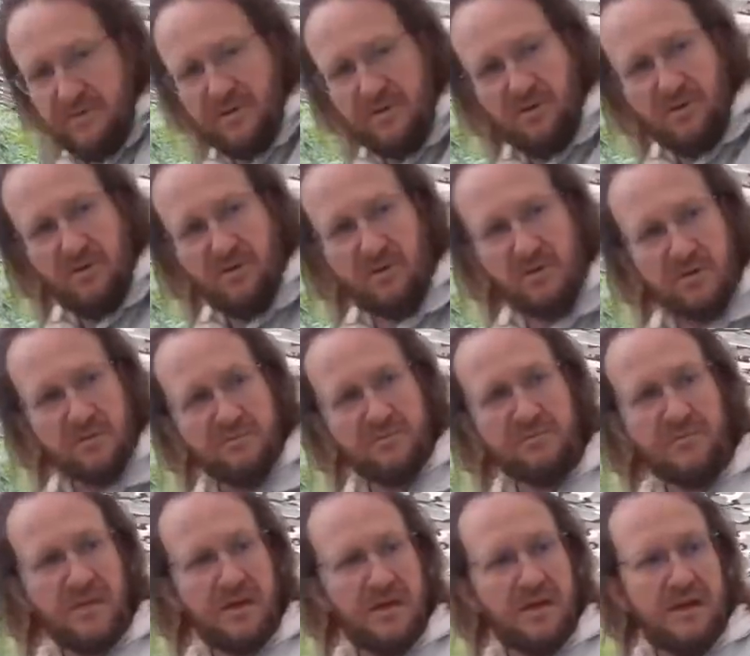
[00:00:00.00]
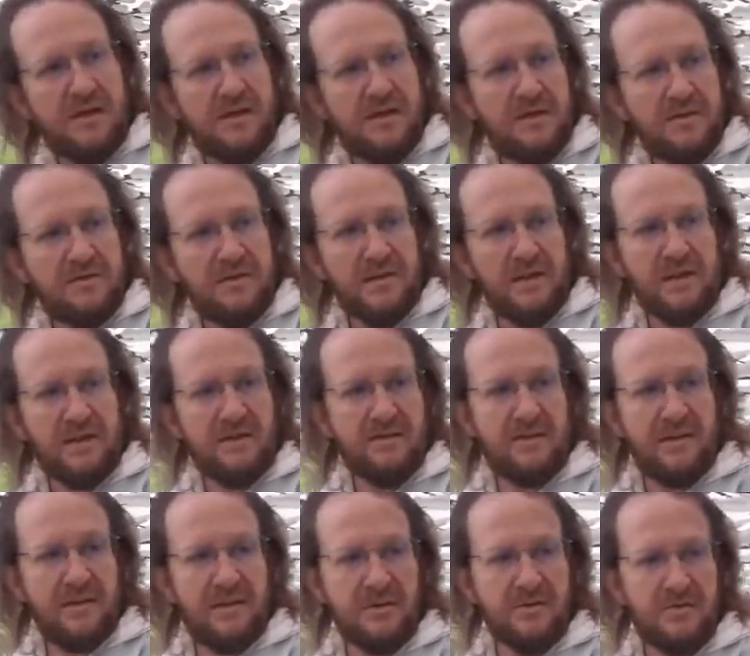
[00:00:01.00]
the whole thing, and
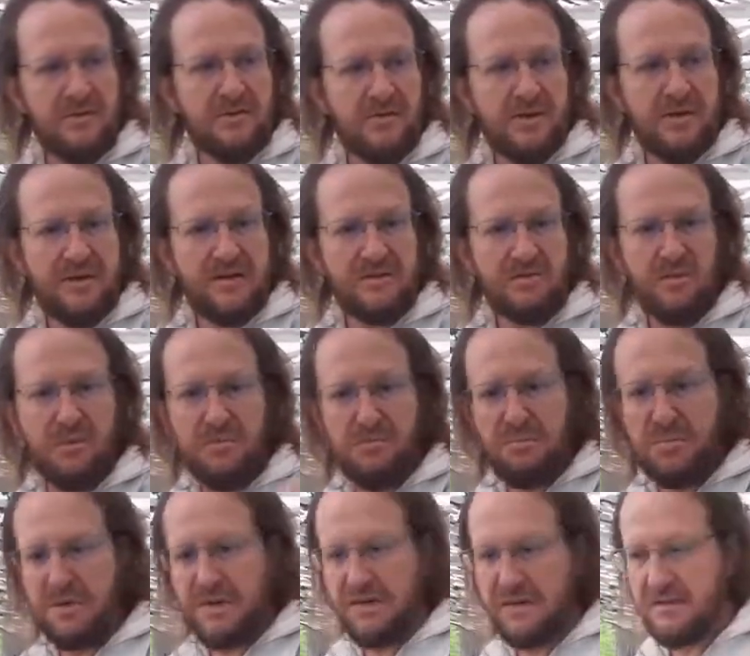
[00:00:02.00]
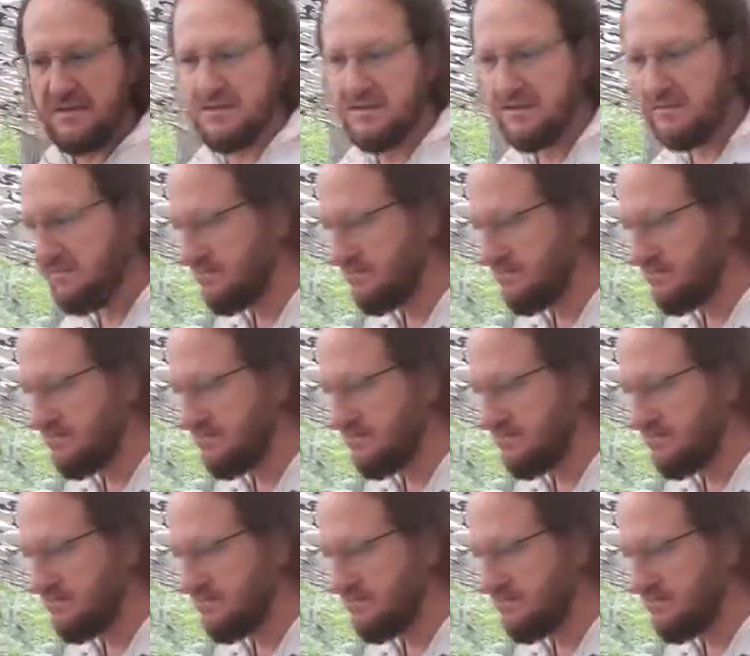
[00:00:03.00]
then it creates one big